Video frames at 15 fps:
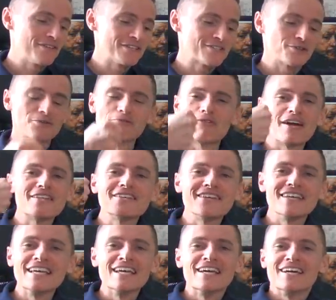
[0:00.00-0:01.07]
it's
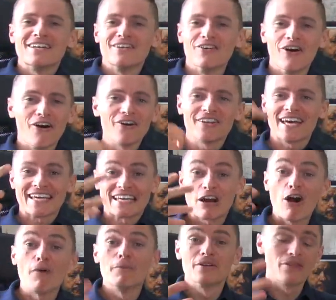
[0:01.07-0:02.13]
already not a
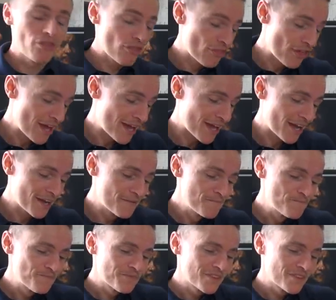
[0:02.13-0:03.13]
common thing.